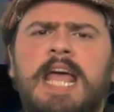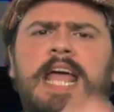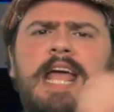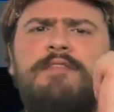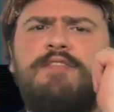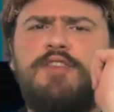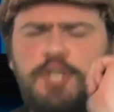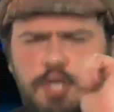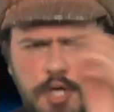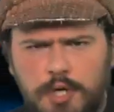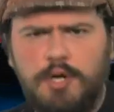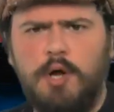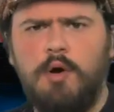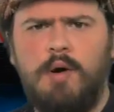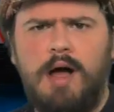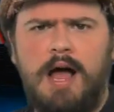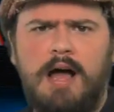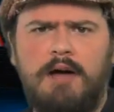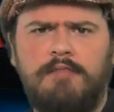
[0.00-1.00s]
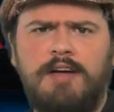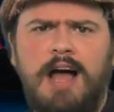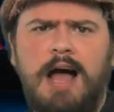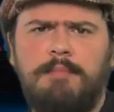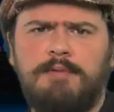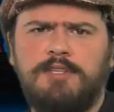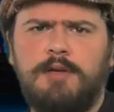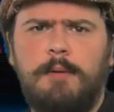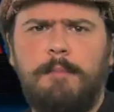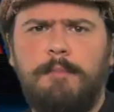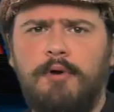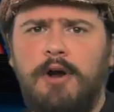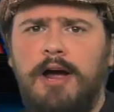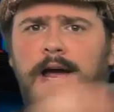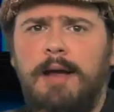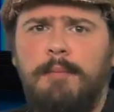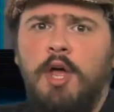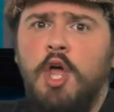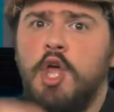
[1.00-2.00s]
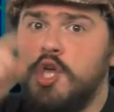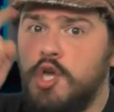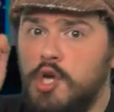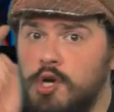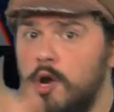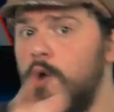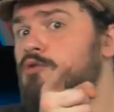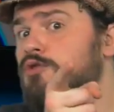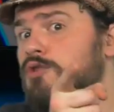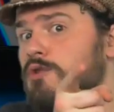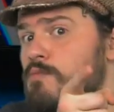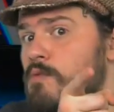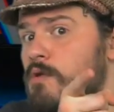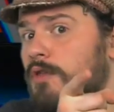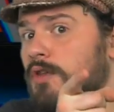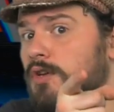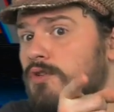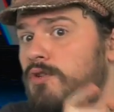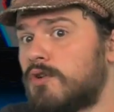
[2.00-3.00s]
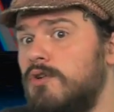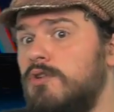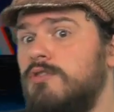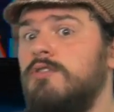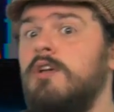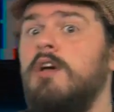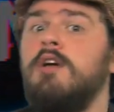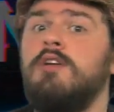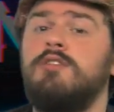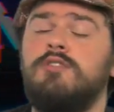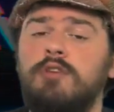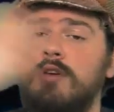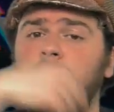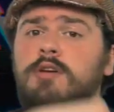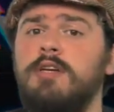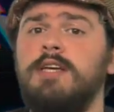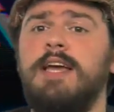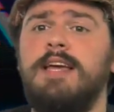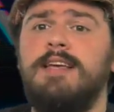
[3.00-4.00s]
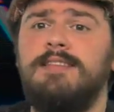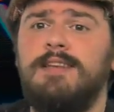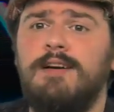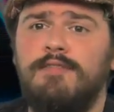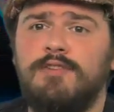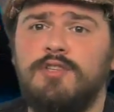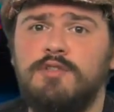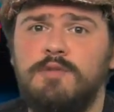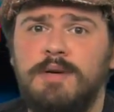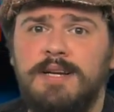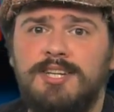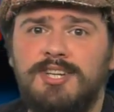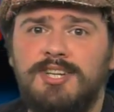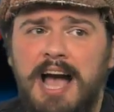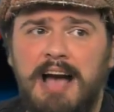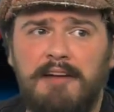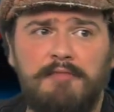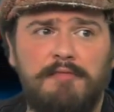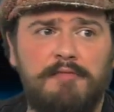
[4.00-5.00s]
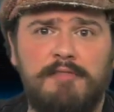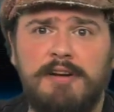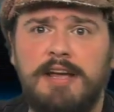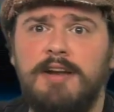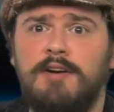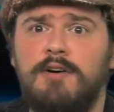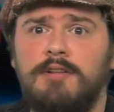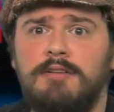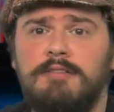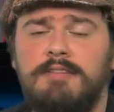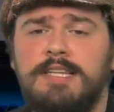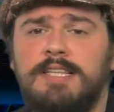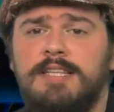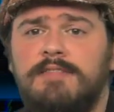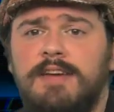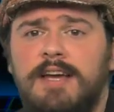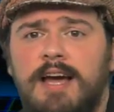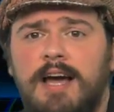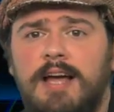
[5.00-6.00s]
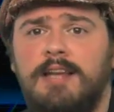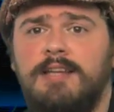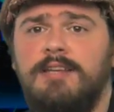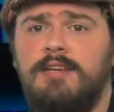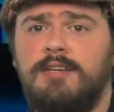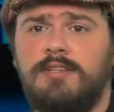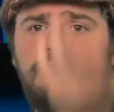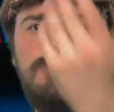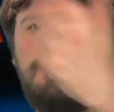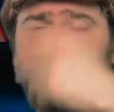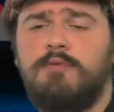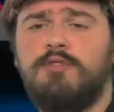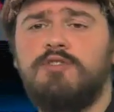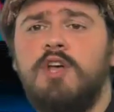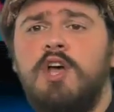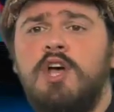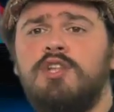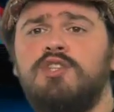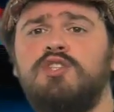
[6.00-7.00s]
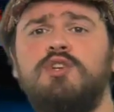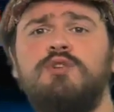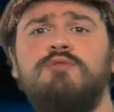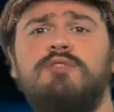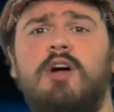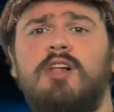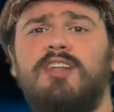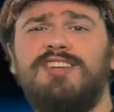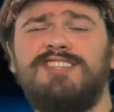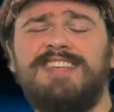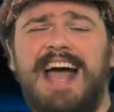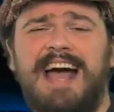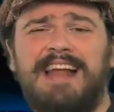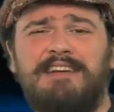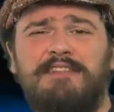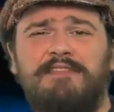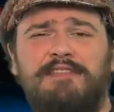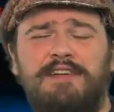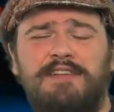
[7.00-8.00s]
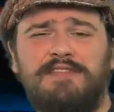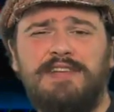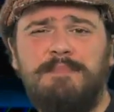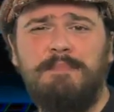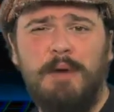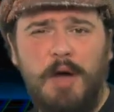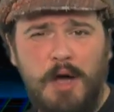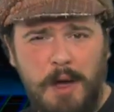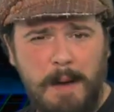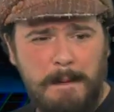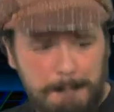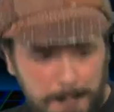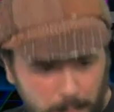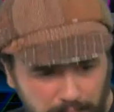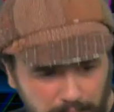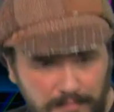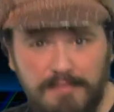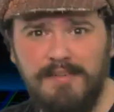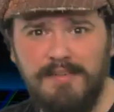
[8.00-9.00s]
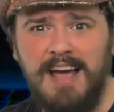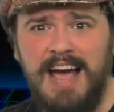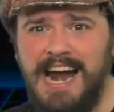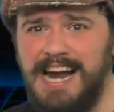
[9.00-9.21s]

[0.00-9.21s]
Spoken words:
If you don't have Amazon Prime, you know someone that does, so you can get yourself on Twitch ad-free and all the rest of it, and you can drop us $2.50 per month.